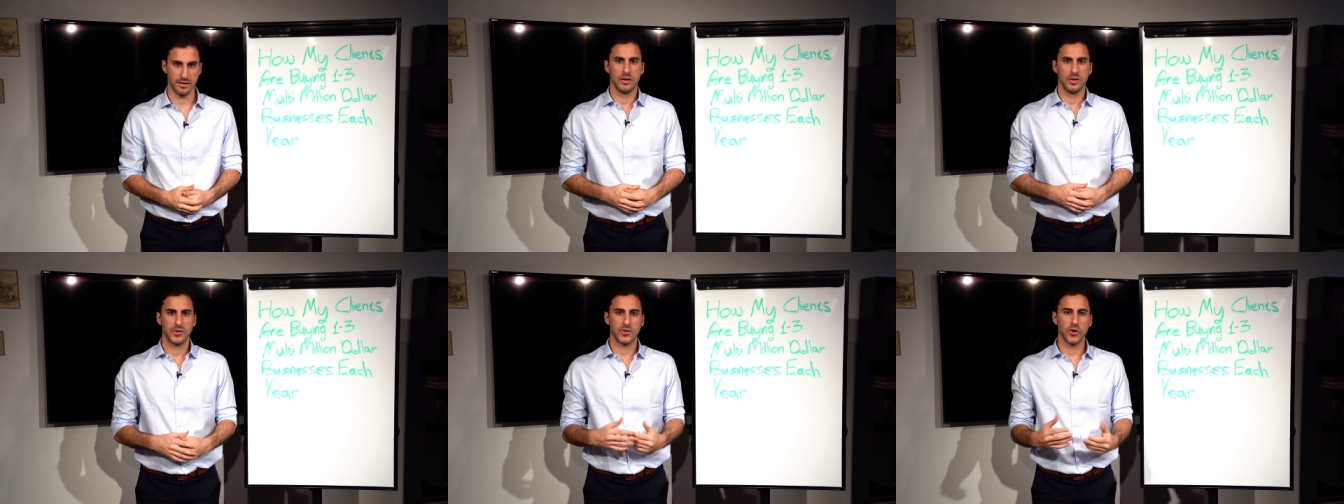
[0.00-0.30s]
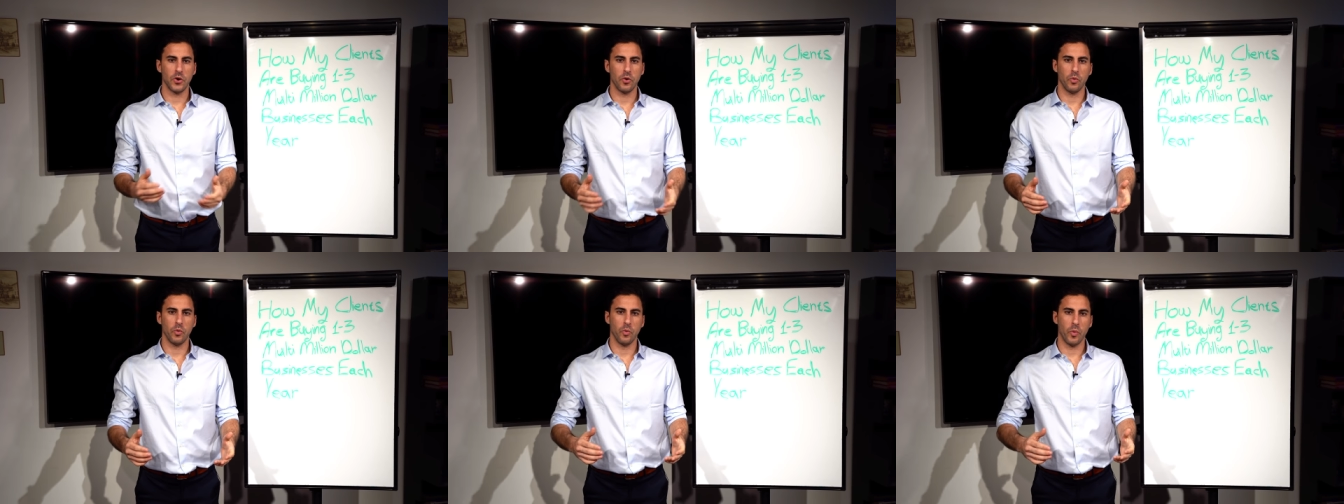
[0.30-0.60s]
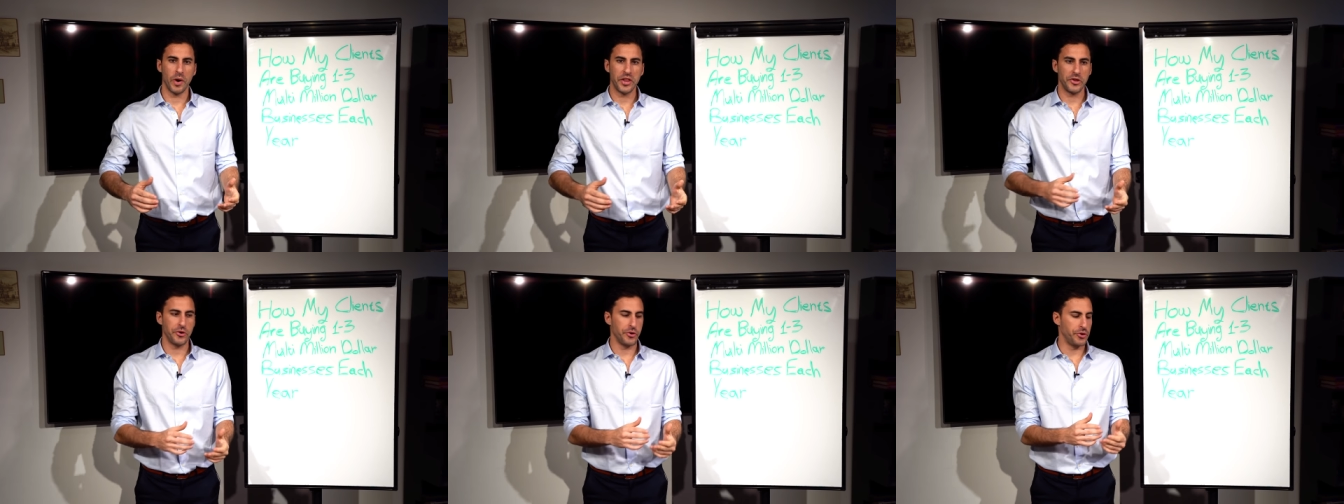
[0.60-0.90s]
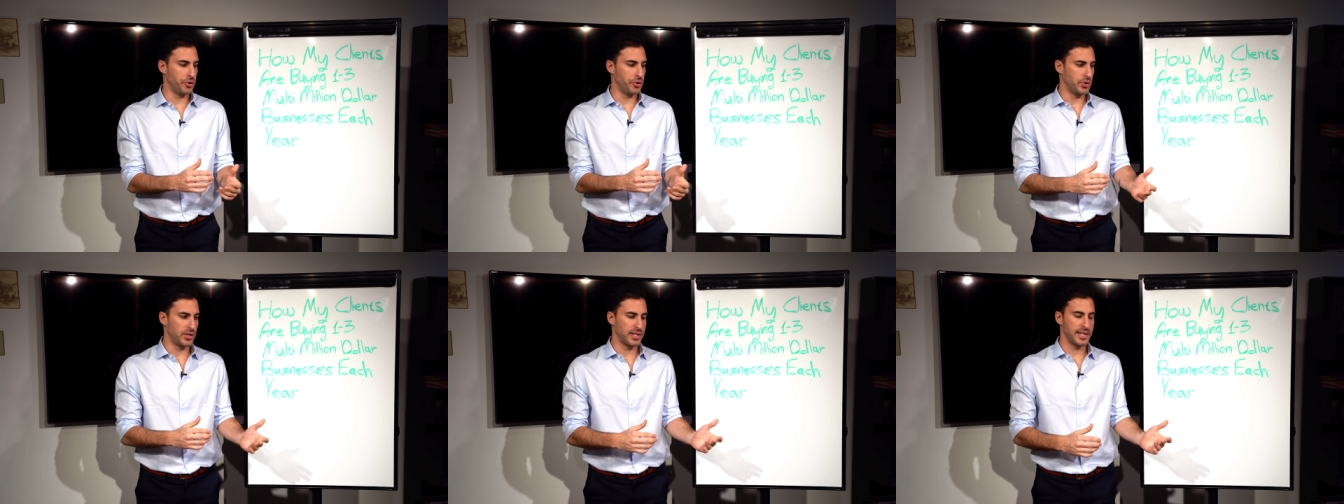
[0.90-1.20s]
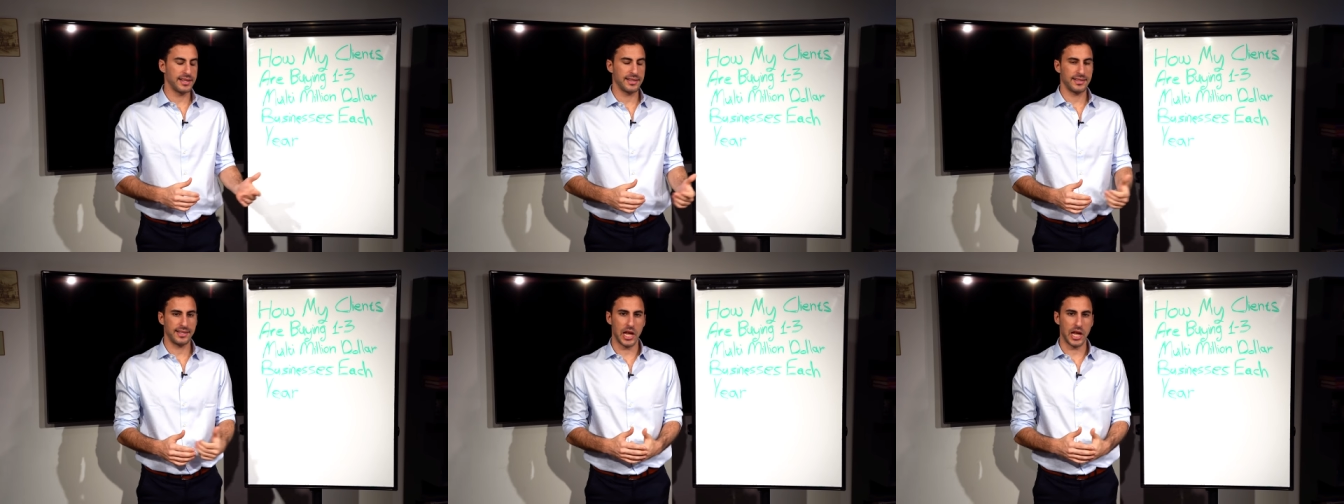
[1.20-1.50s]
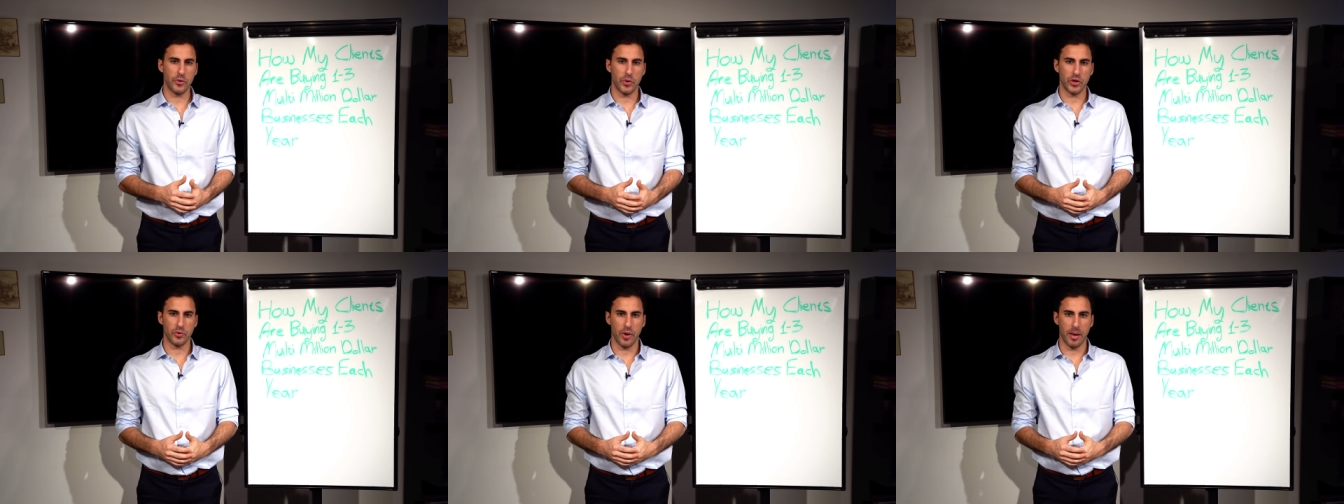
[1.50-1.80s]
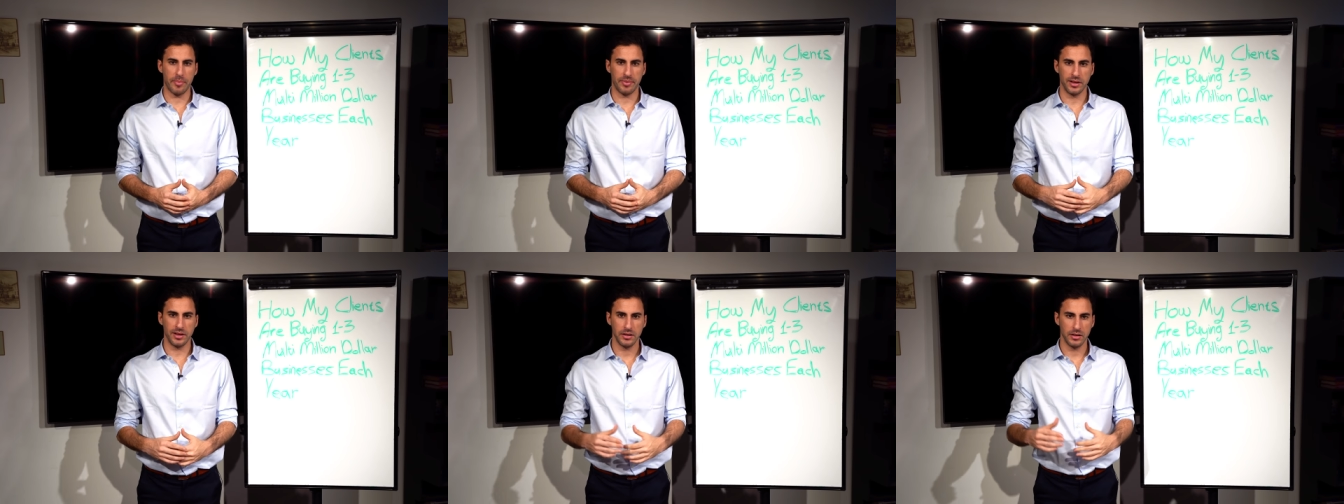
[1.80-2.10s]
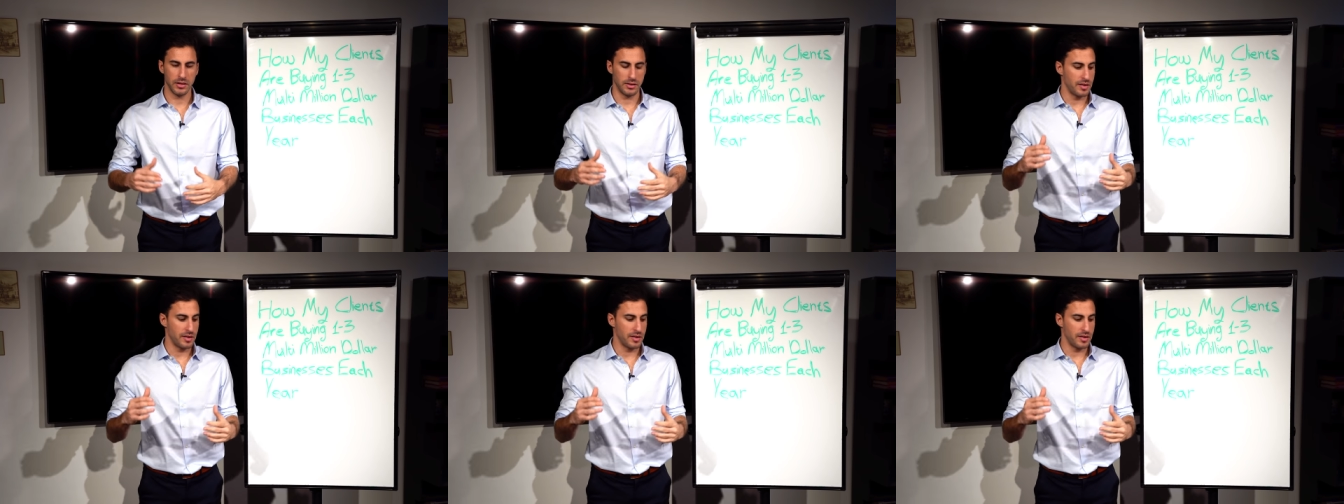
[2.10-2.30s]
So when you're using the secret weapon,